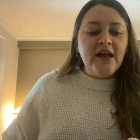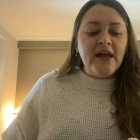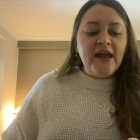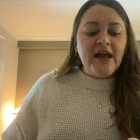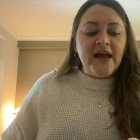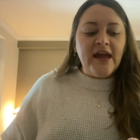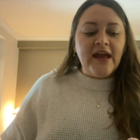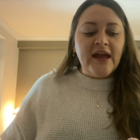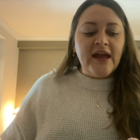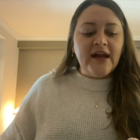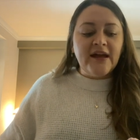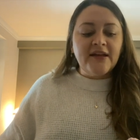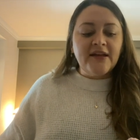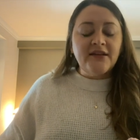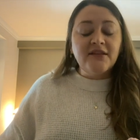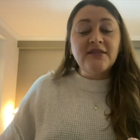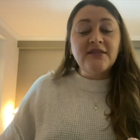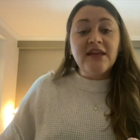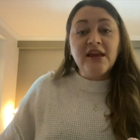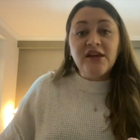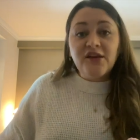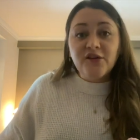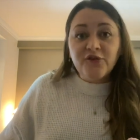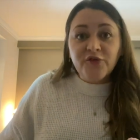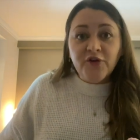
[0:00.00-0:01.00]
and
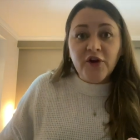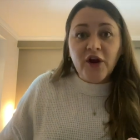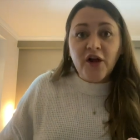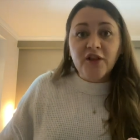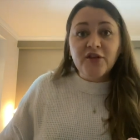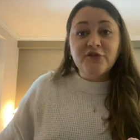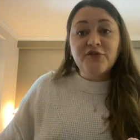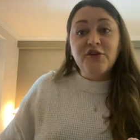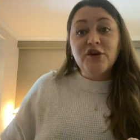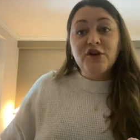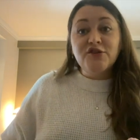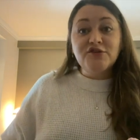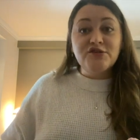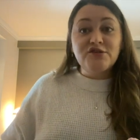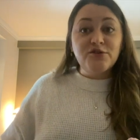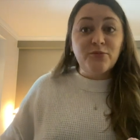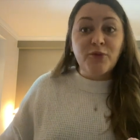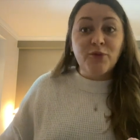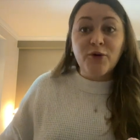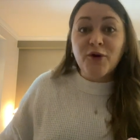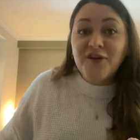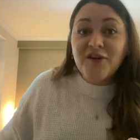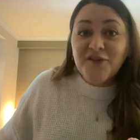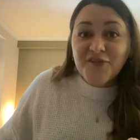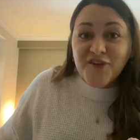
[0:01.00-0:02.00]
thank you for all of your
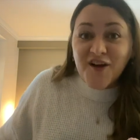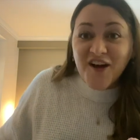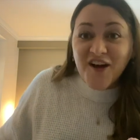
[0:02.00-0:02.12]
supportive